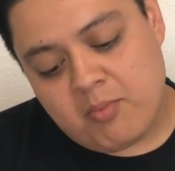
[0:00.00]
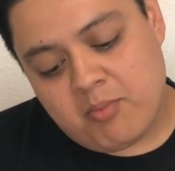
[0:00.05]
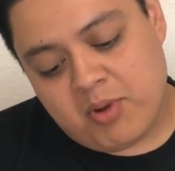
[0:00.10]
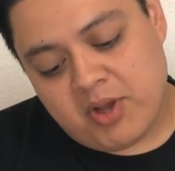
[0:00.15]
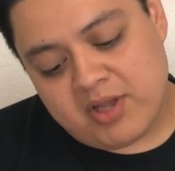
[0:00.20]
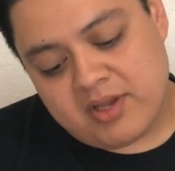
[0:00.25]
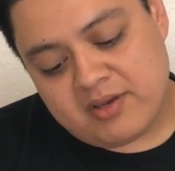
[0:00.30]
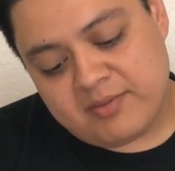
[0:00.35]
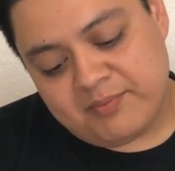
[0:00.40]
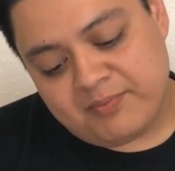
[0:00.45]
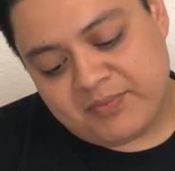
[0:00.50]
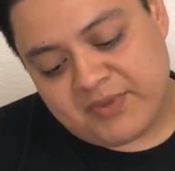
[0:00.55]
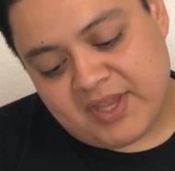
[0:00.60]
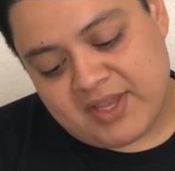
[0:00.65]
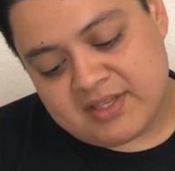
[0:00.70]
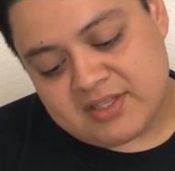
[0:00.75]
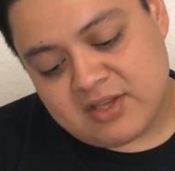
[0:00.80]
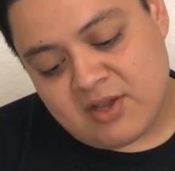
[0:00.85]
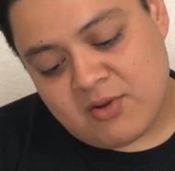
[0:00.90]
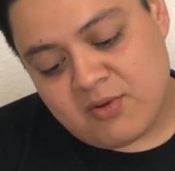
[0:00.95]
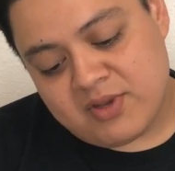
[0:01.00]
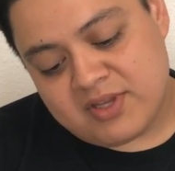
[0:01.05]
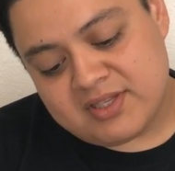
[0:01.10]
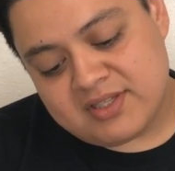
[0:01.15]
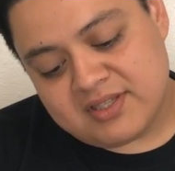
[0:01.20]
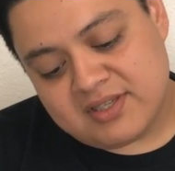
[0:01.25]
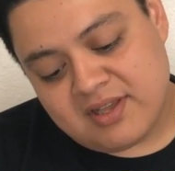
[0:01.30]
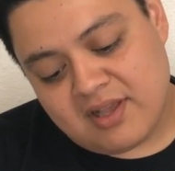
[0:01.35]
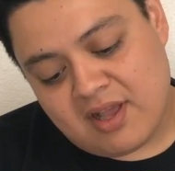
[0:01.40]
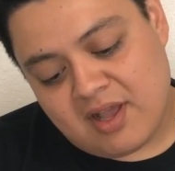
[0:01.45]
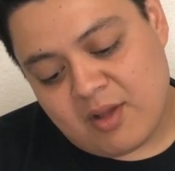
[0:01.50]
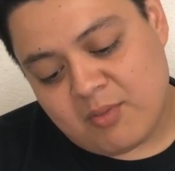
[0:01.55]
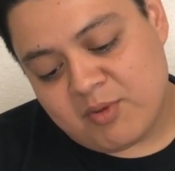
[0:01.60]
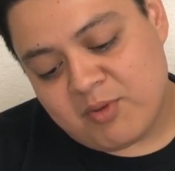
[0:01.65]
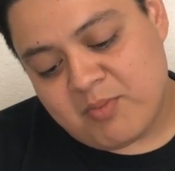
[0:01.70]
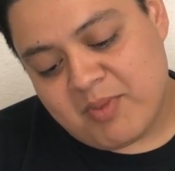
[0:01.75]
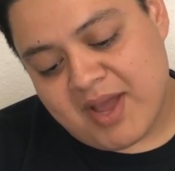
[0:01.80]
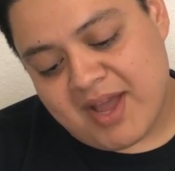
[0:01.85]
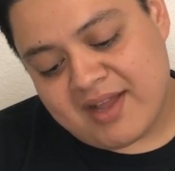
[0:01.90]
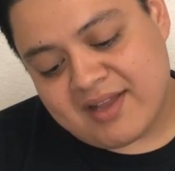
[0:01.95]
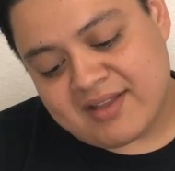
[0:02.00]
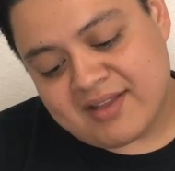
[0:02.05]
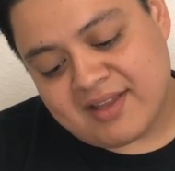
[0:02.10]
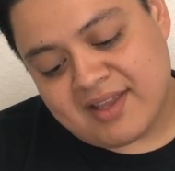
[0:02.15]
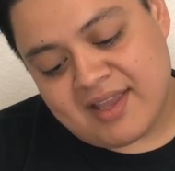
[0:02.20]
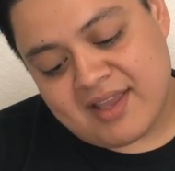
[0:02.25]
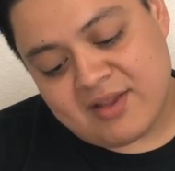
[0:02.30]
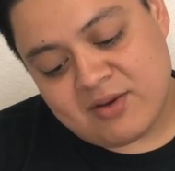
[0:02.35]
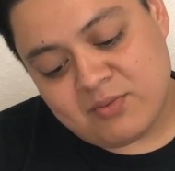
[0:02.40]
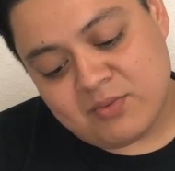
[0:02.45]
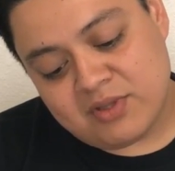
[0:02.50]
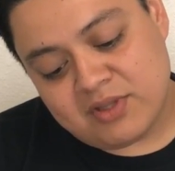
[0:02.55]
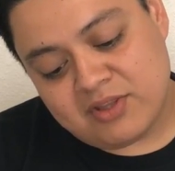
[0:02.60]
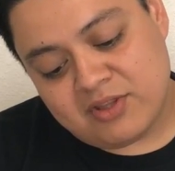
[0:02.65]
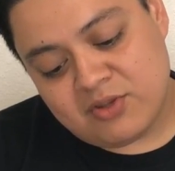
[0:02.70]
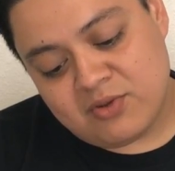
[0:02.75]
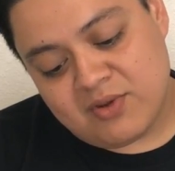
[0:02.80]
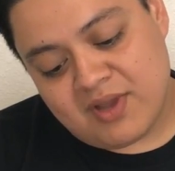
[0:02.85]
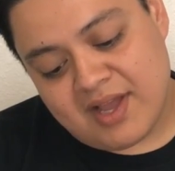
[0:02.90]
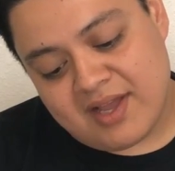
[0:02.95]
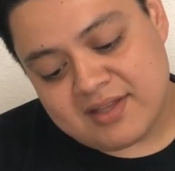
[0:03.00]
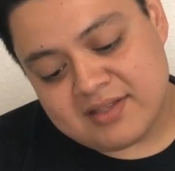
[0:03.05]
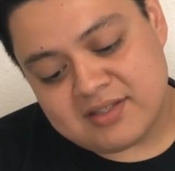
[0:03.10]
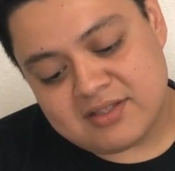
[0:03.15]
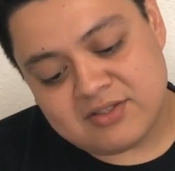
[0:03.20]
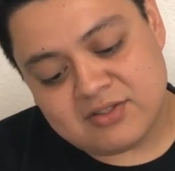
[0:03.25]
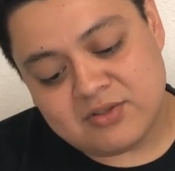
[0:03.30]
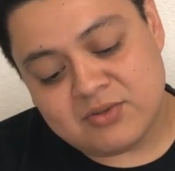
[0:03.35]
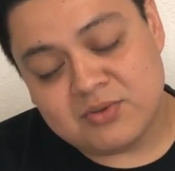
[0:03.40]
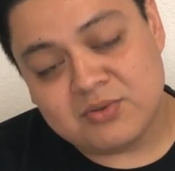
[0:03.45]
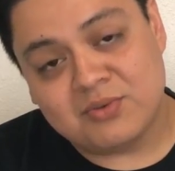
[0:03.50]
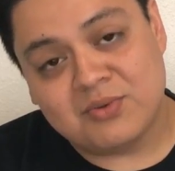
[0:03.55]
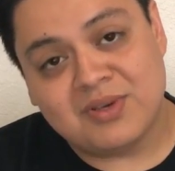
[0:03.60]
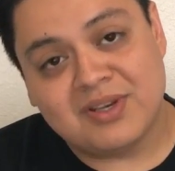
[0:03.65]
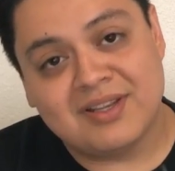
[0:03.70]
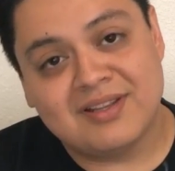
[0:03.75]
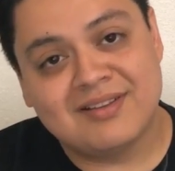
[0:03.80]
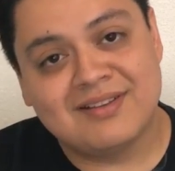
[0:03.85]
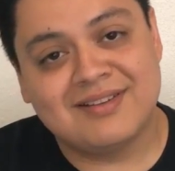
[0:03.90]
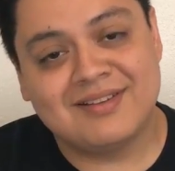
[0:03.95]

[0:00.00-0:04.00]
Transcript: But as always, I'll be back again with you guys soon.